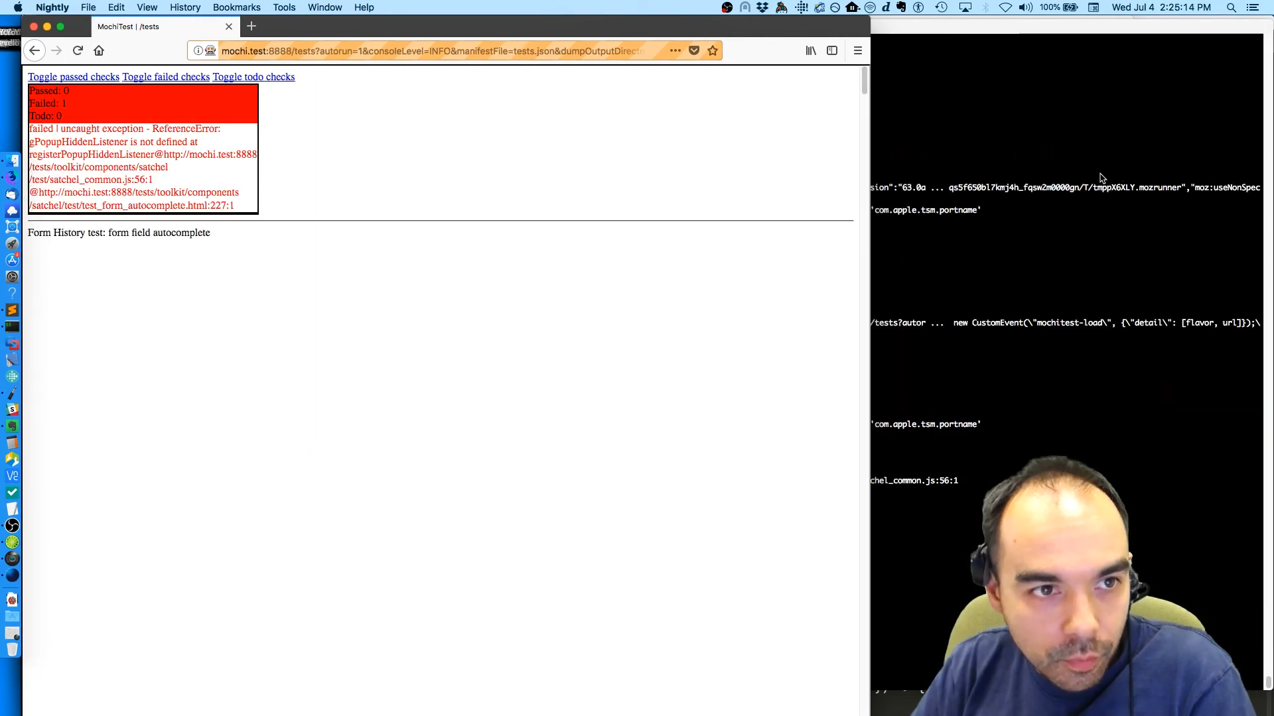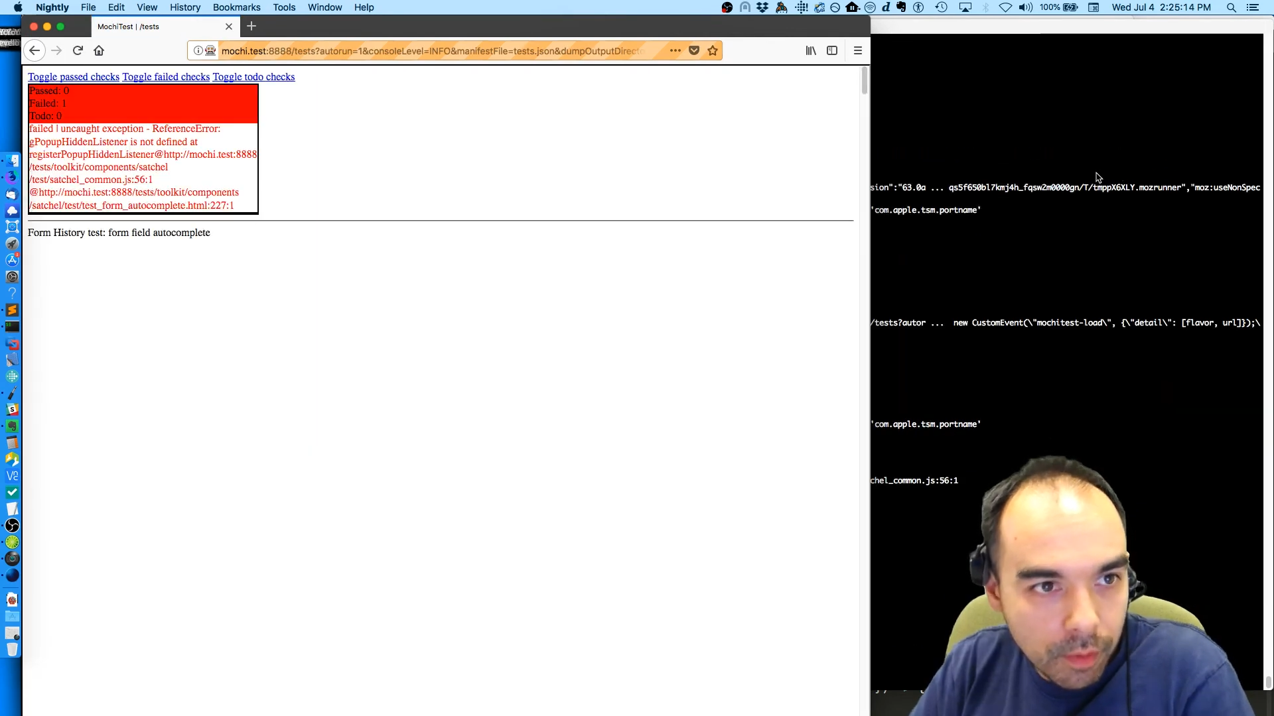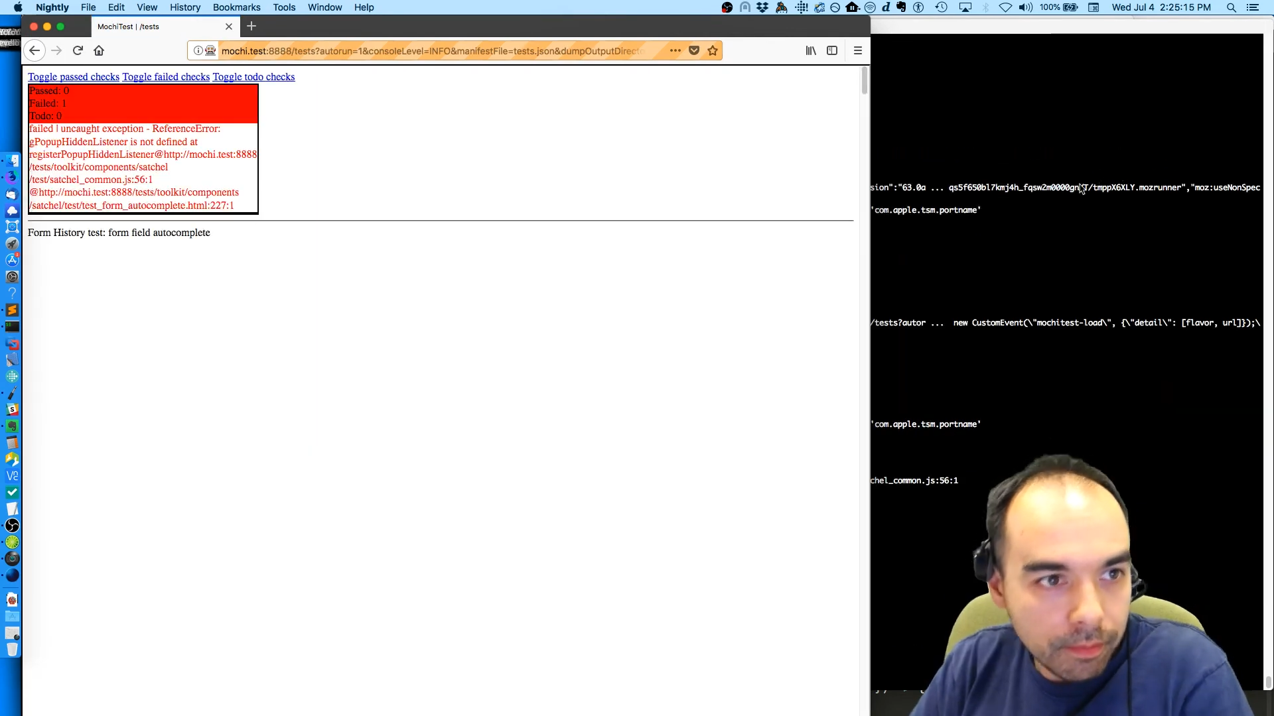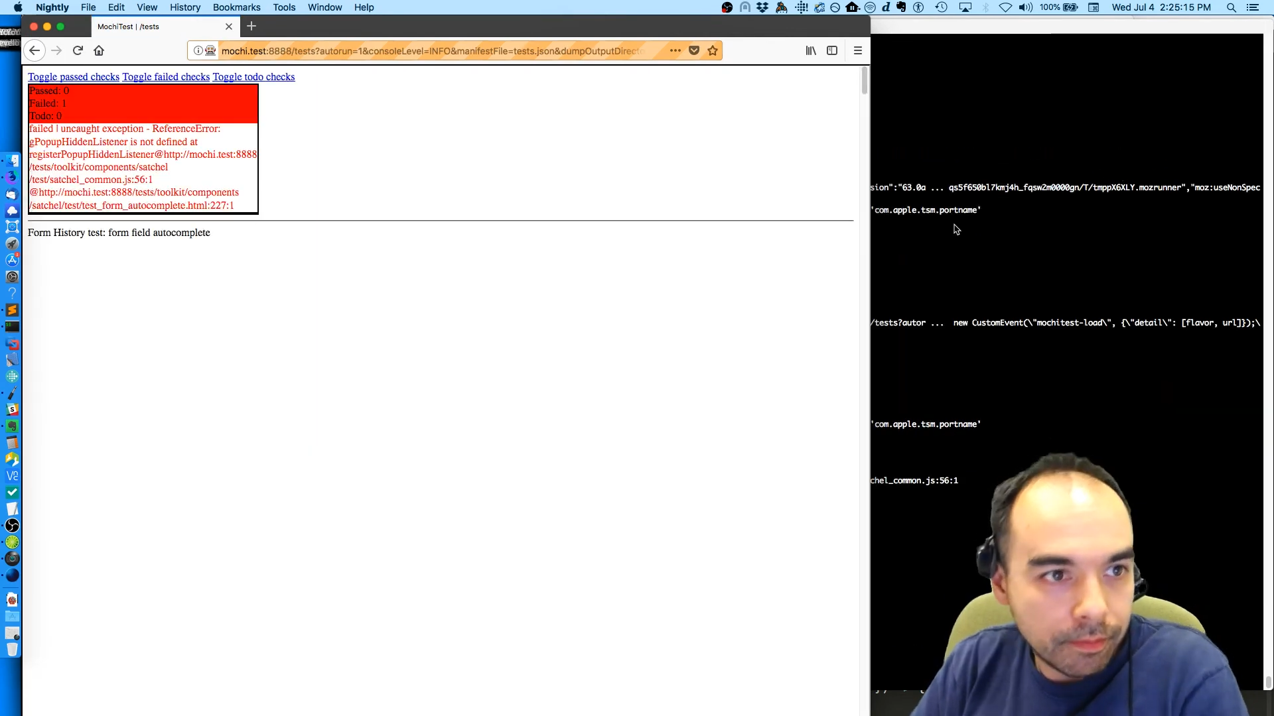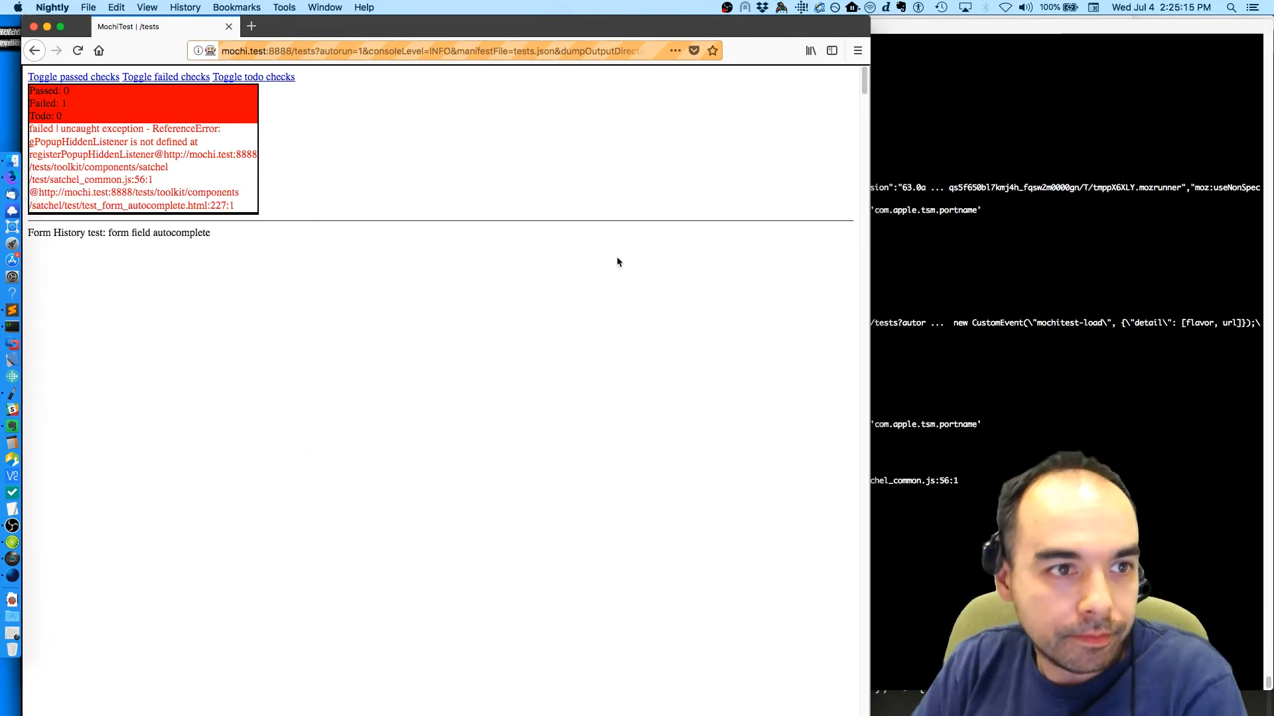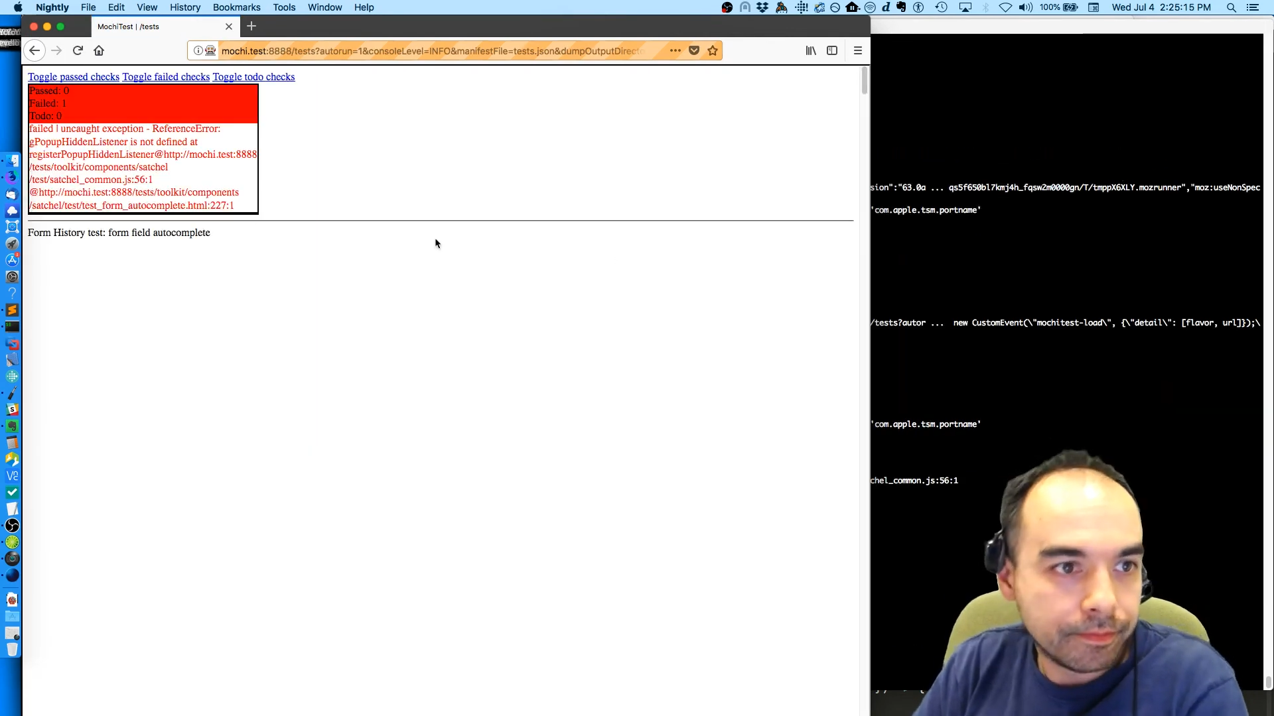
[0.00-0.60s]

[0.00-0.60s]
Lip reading: Whoop.